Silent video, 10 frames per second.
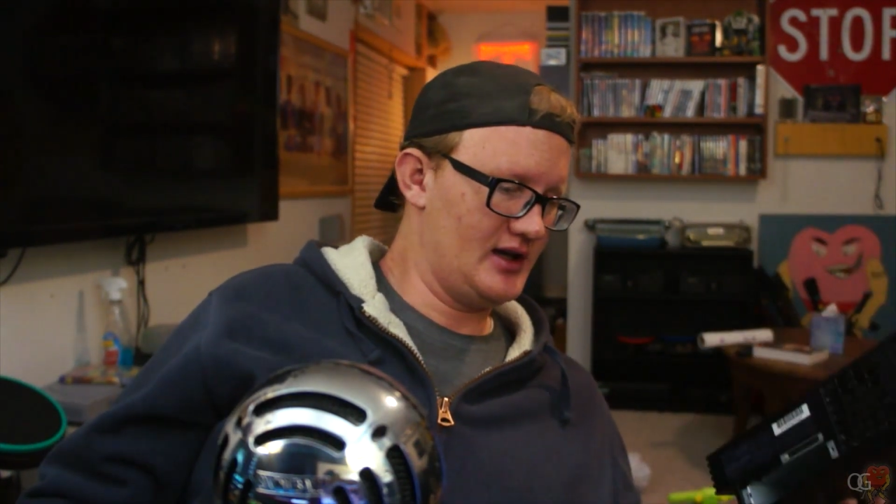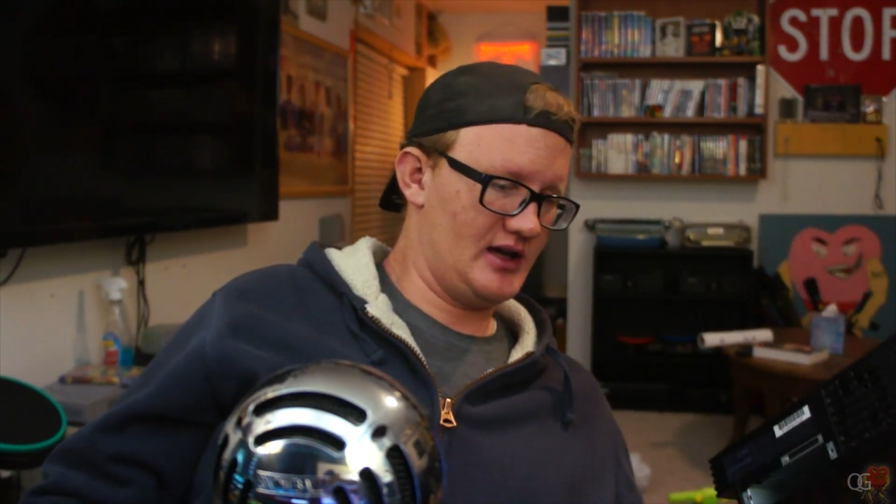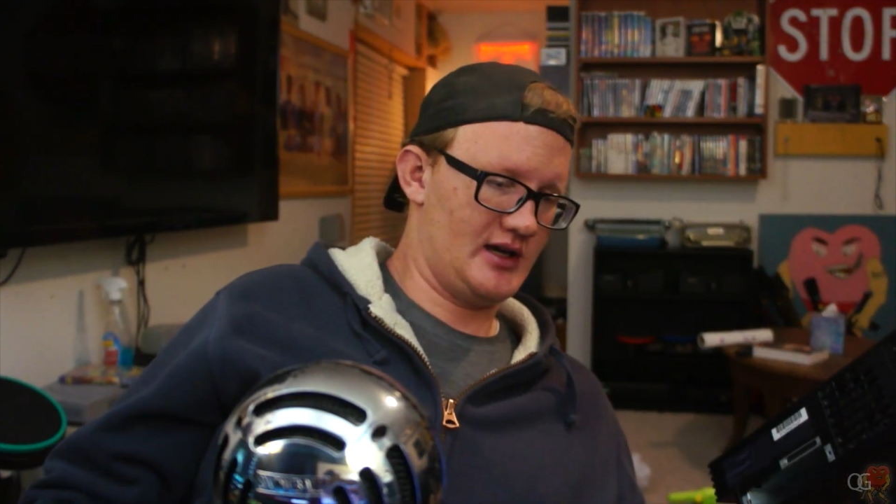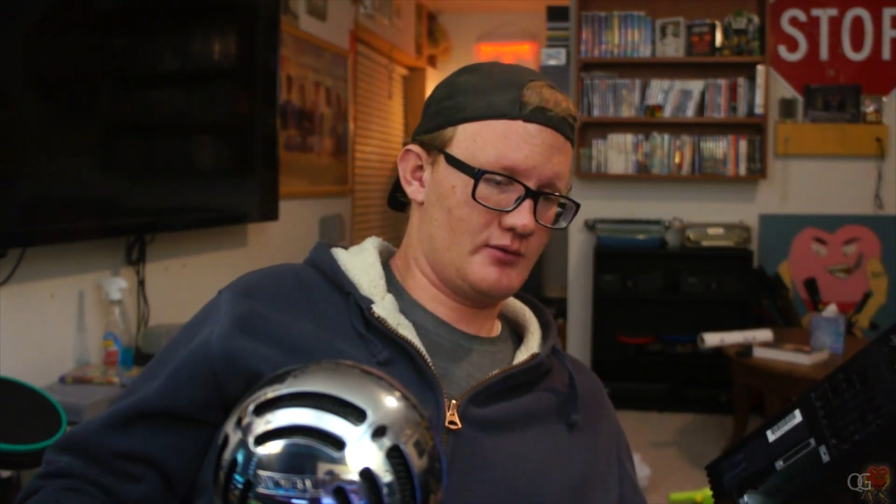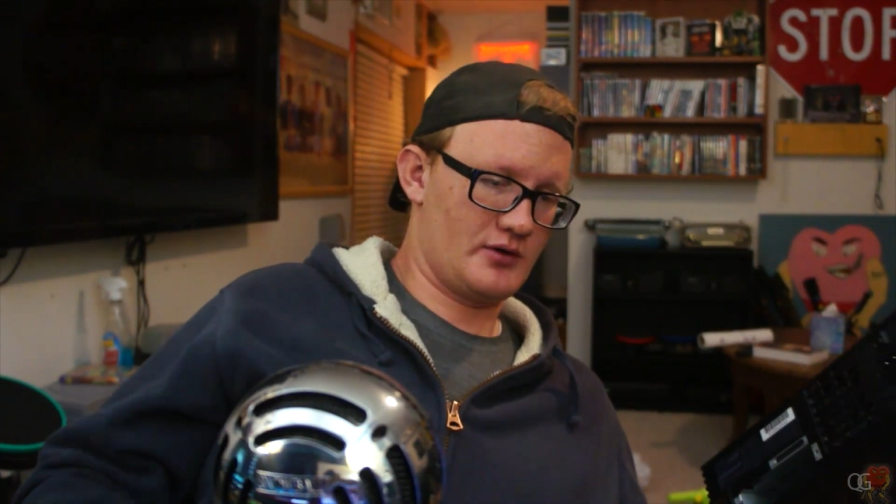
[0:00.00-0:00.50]

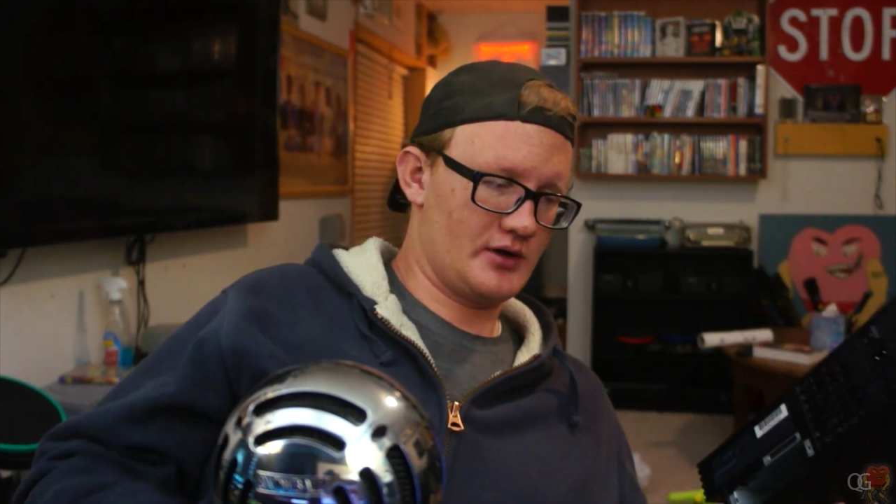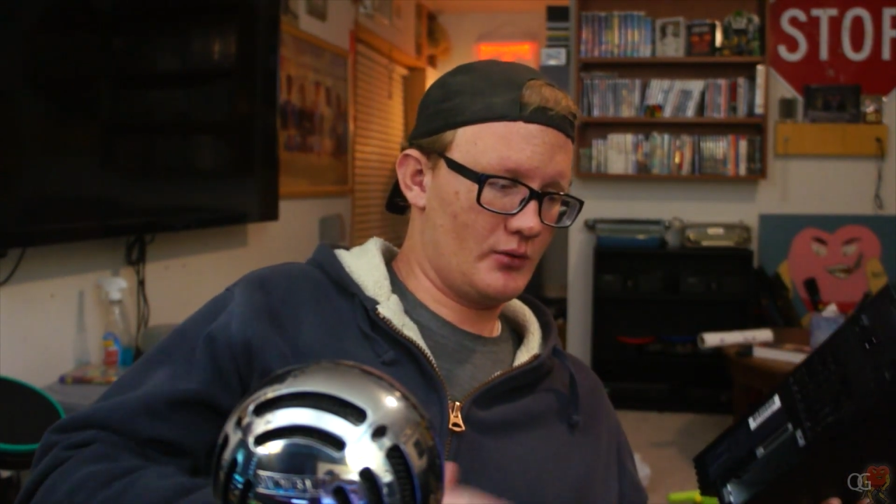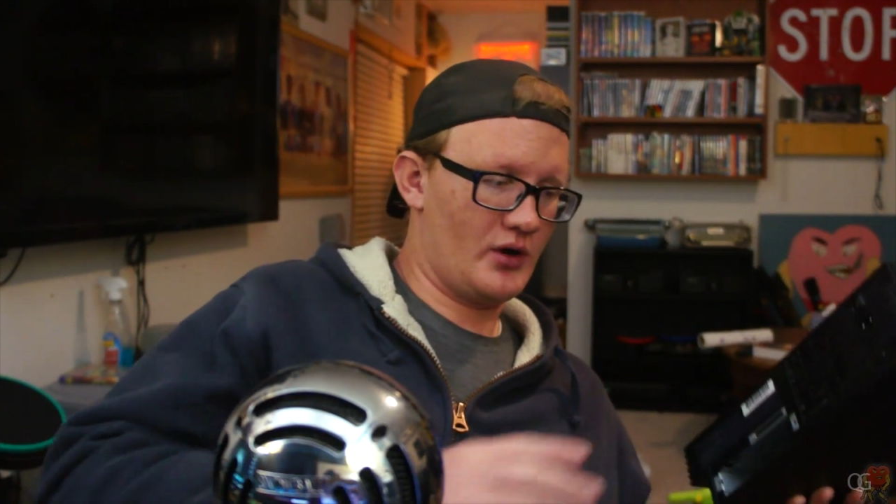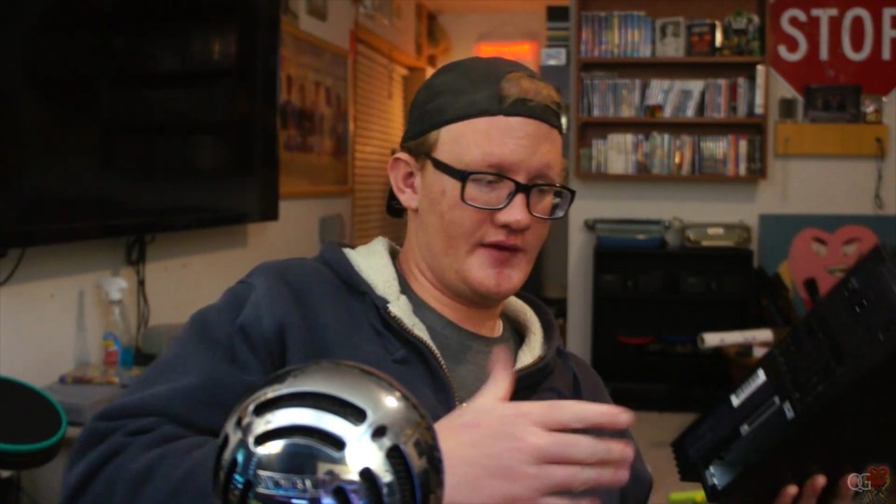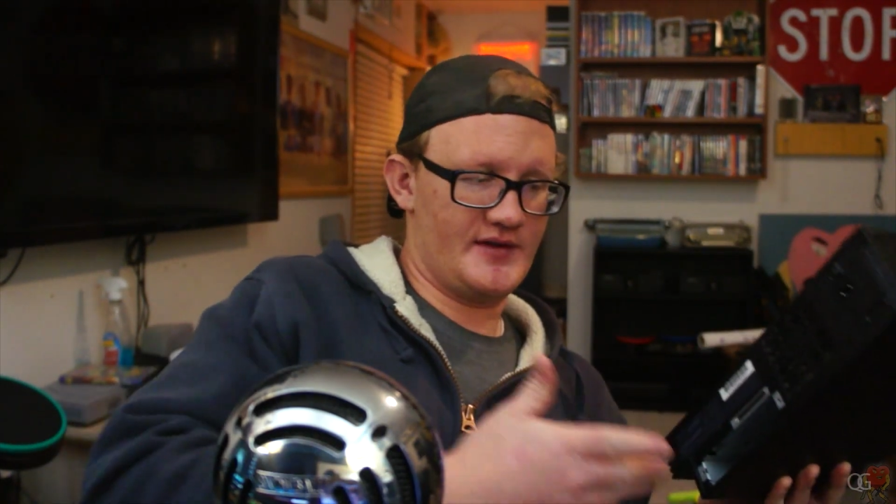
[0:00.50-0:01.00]
And we're going to
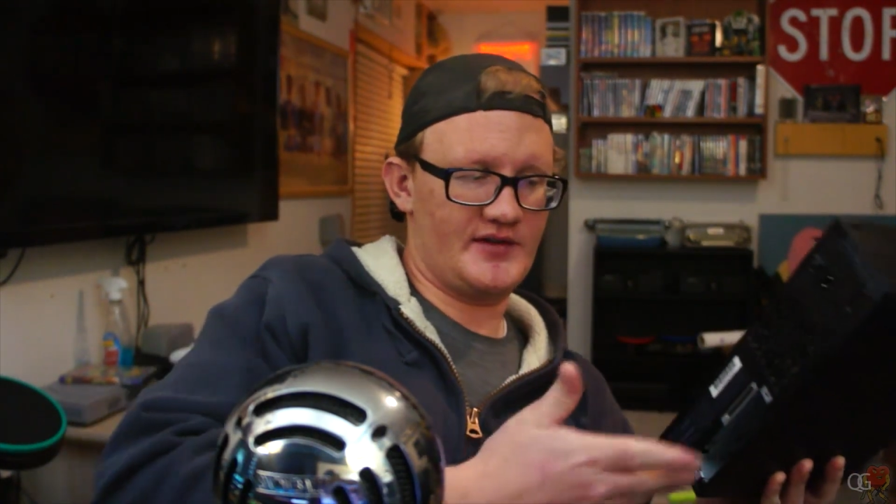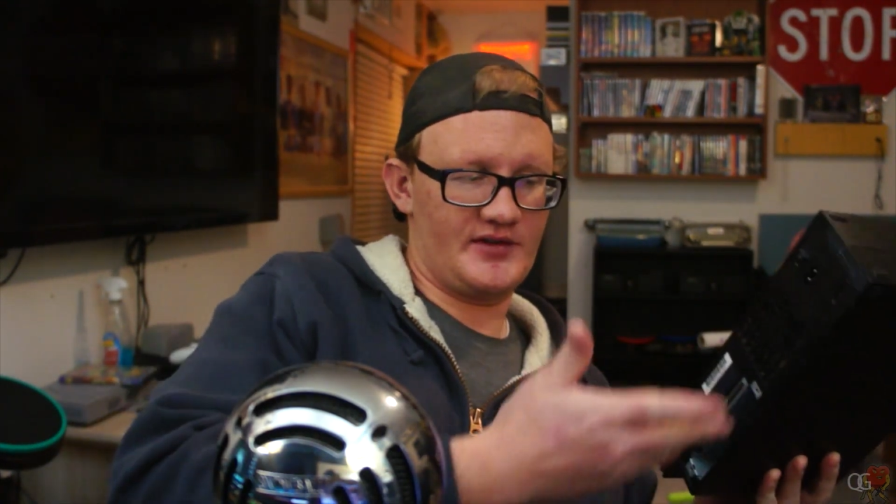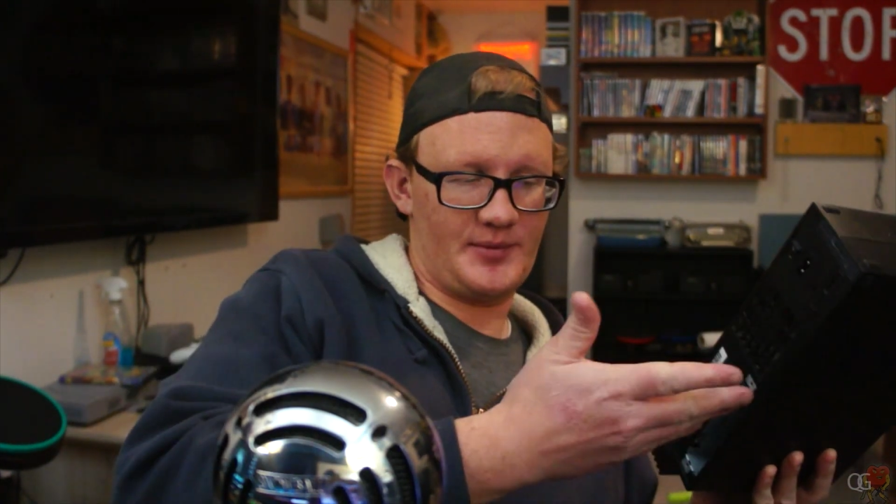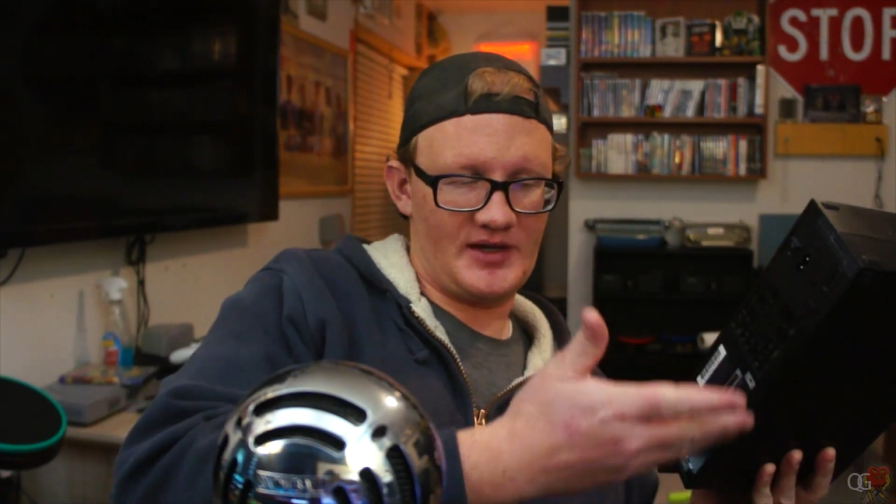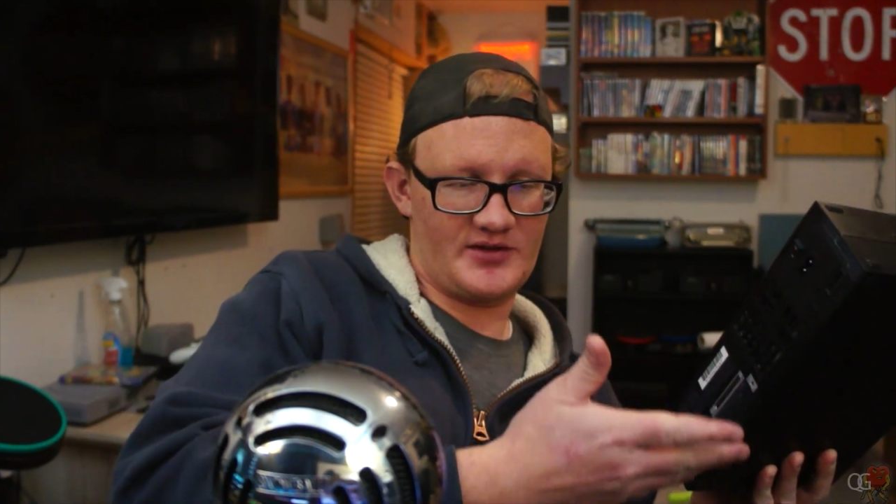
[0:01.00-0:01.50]
want this
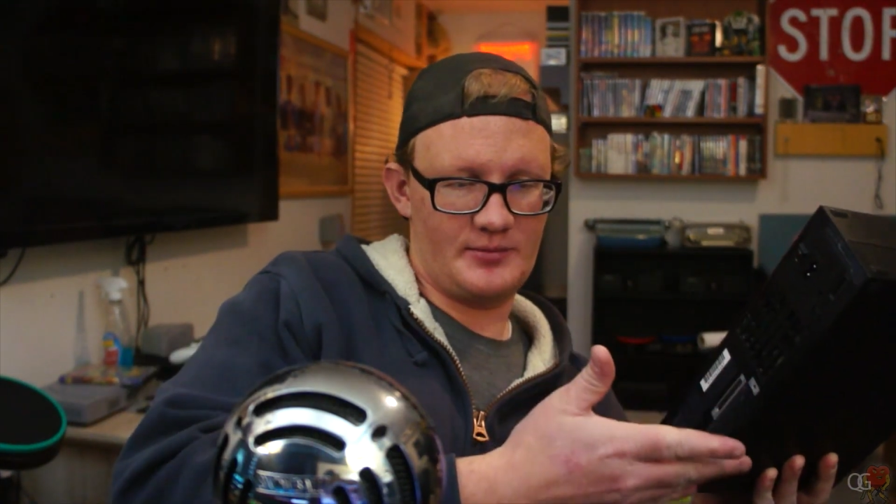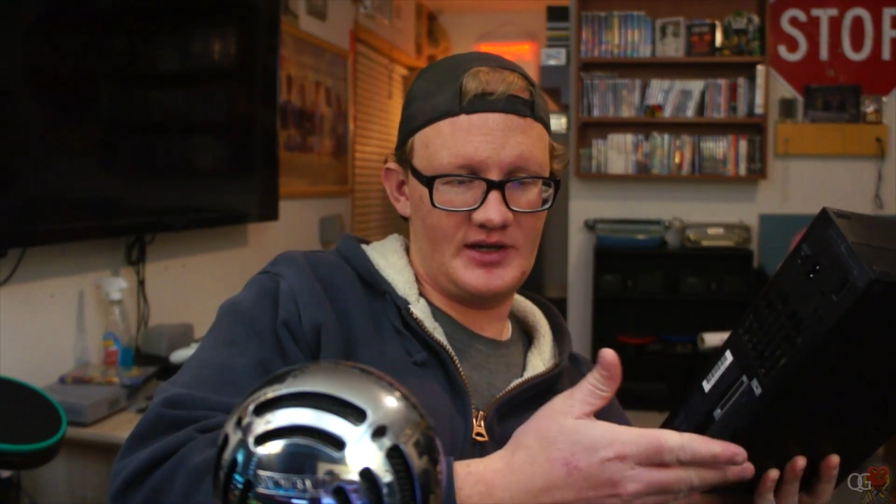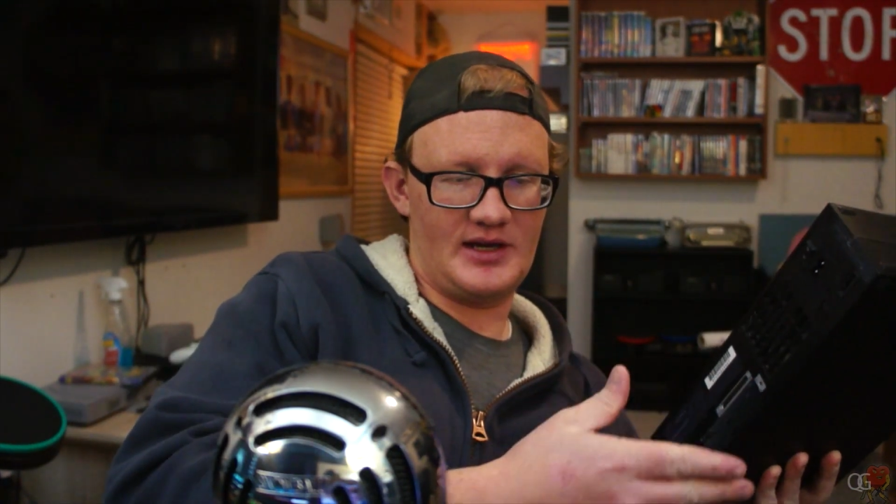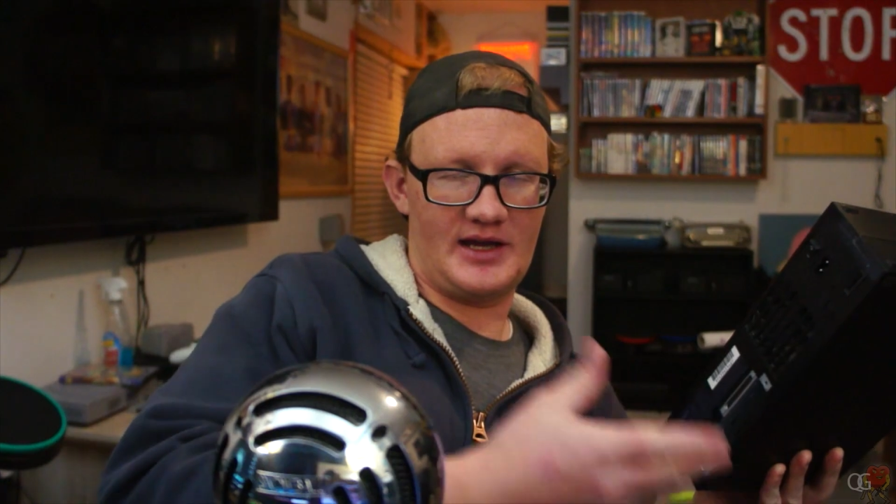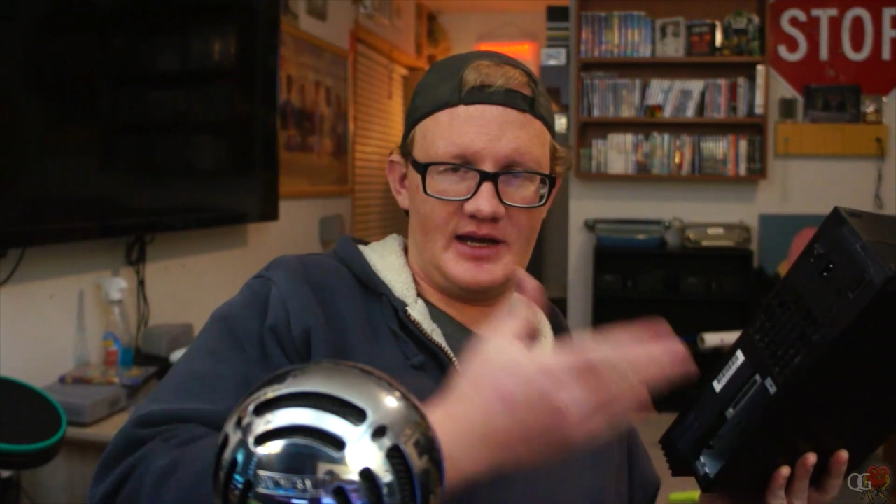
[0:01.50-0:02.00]
expansion
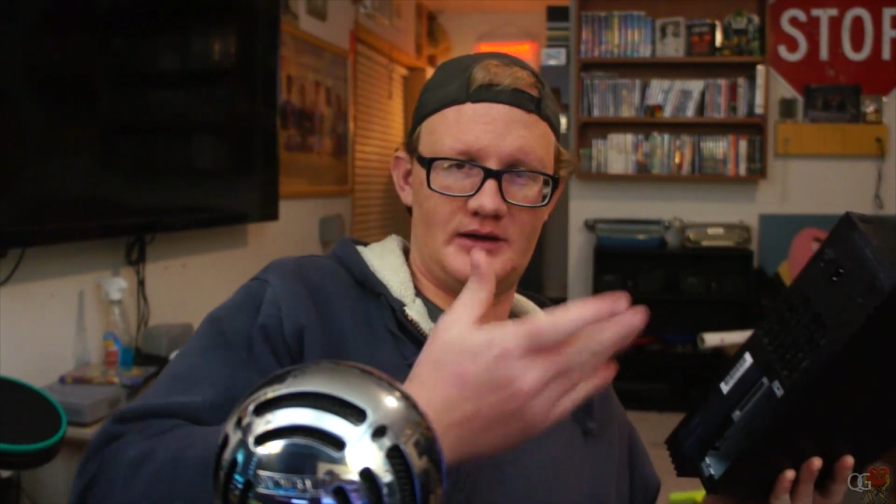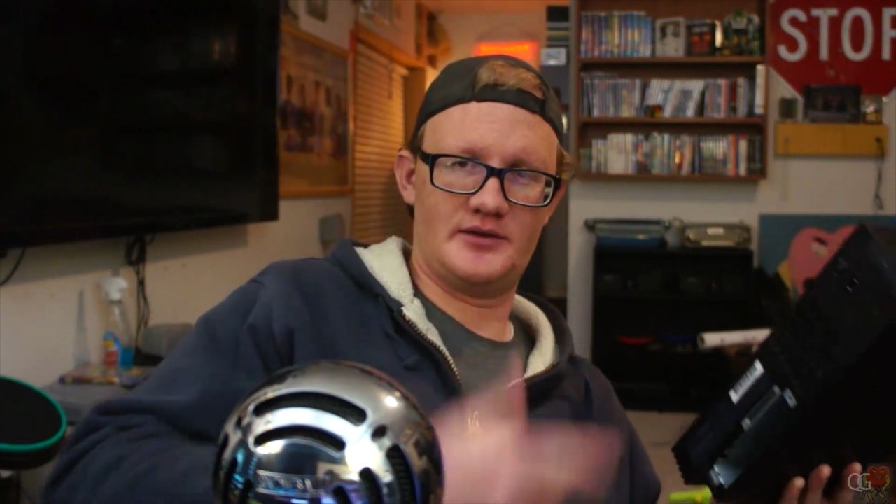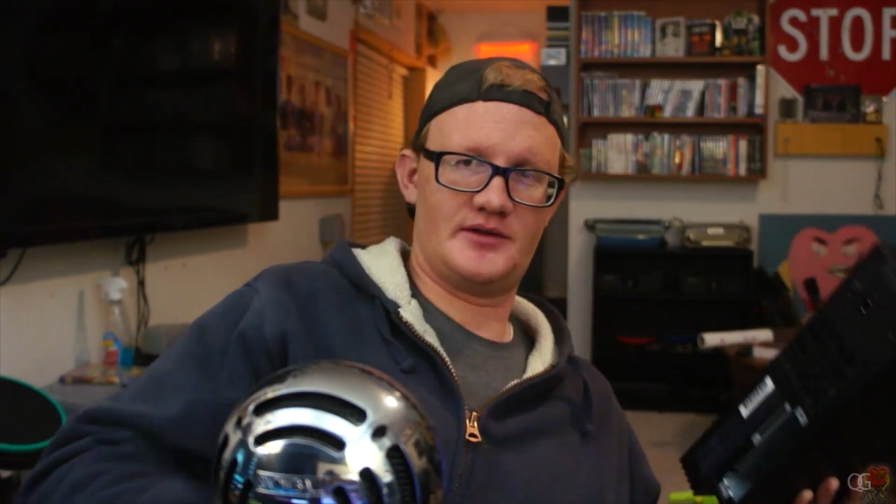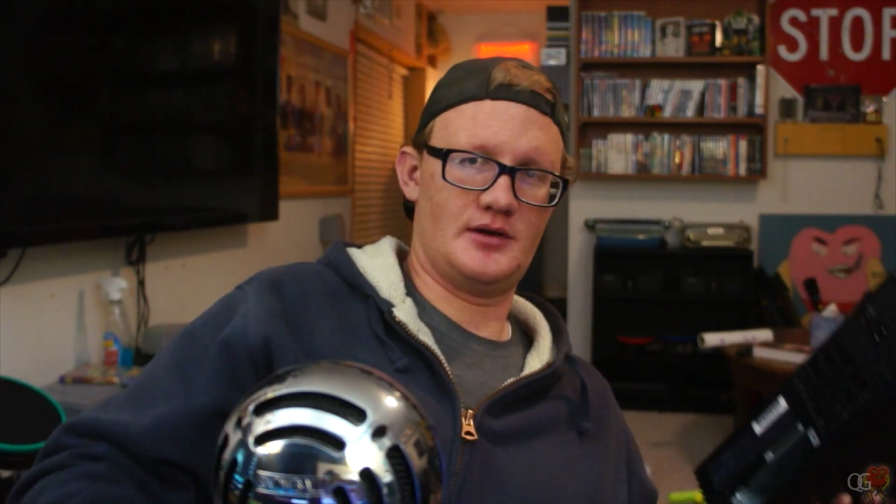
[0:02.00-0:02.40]
bay to house